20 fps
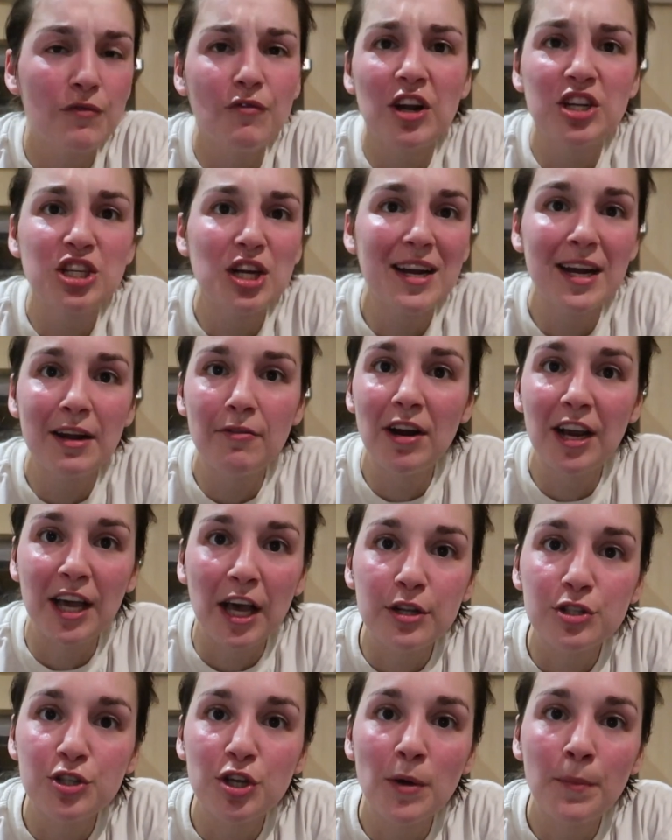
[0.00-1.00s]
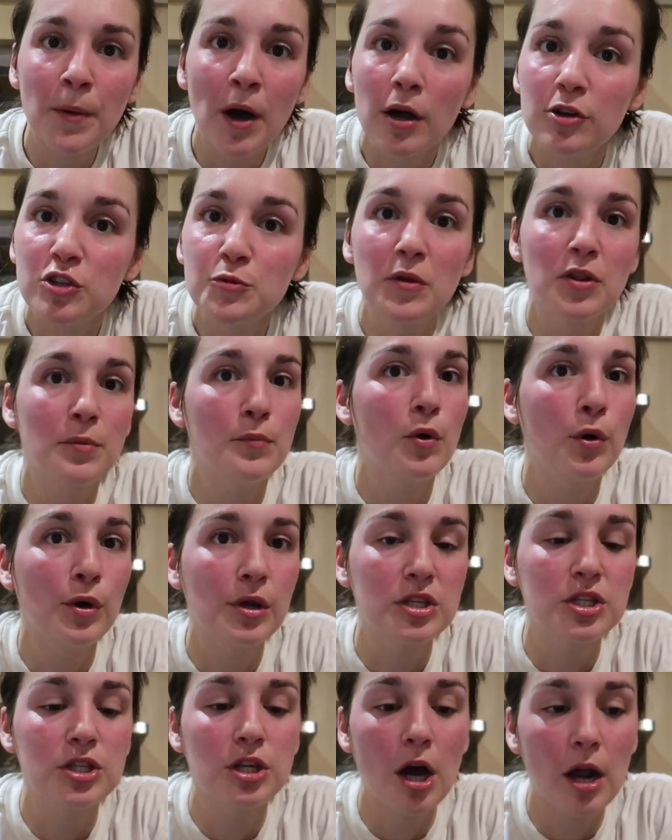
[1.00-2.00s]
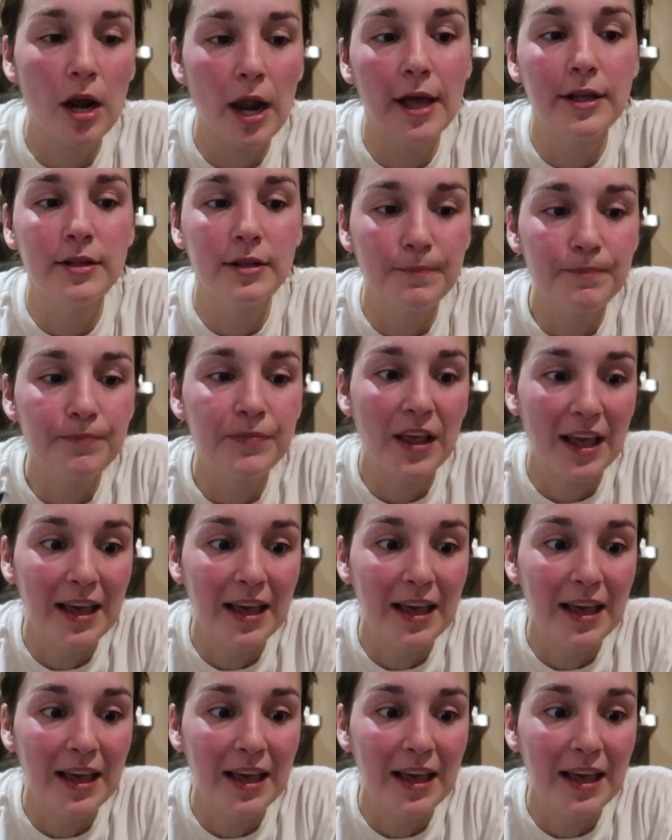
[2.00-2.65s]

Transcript: Originally, I didn't really get too much, but the more you start, like,